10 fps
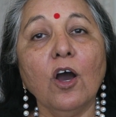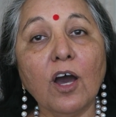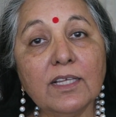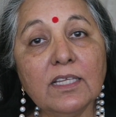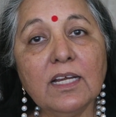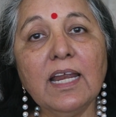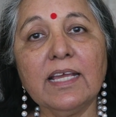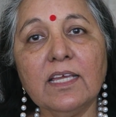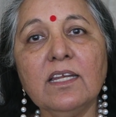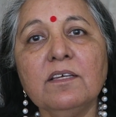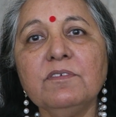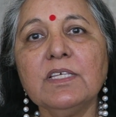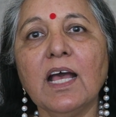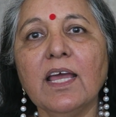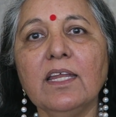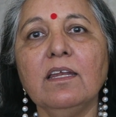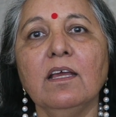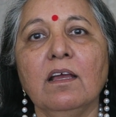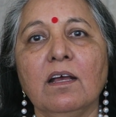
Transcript: On the negative side,